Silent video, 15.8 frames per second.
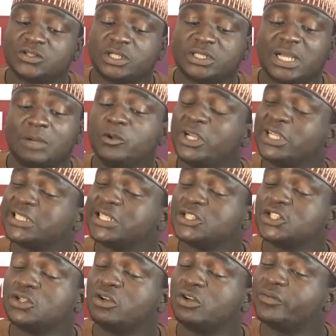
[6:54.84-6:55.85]
and
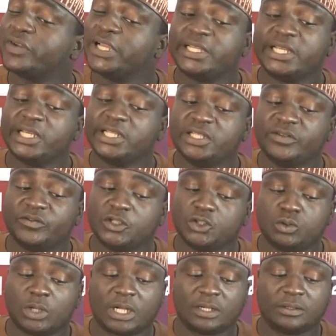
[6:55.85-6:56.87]
molestation of any
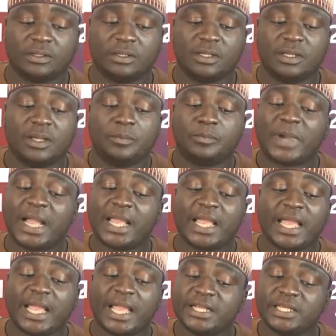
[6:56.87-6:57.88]
individual by
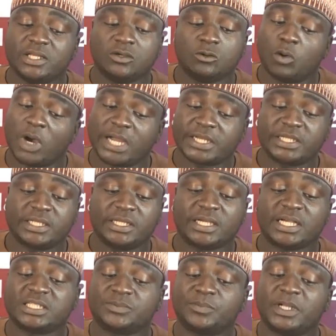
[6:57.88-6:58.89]
anyone,
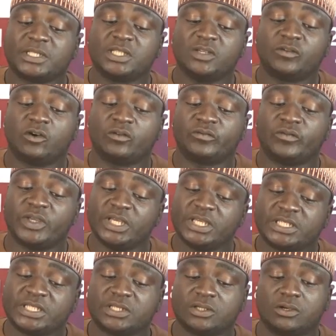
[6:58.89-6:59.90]
irrespective of
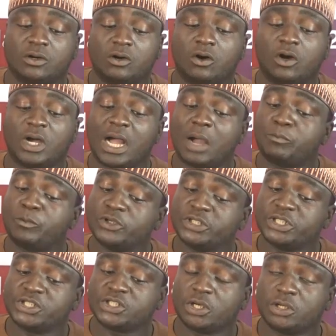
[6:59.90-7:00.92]
his or her
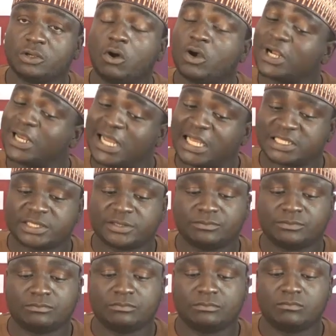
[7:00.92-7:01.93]
position or class,
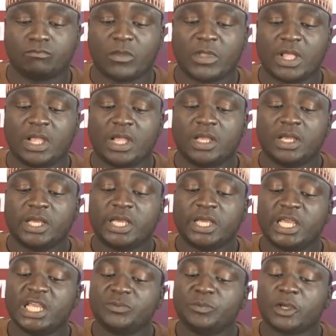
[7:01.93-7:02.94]

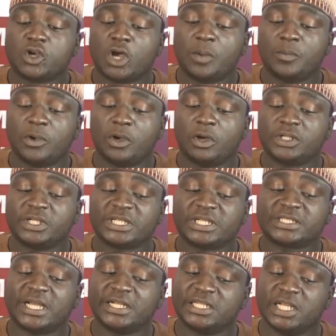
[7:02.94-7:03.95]
it becomes
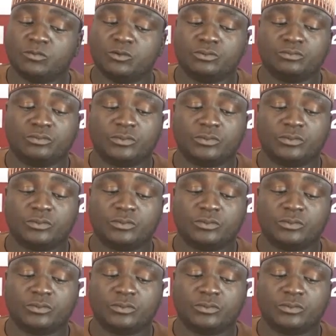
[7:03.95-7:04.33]
understandable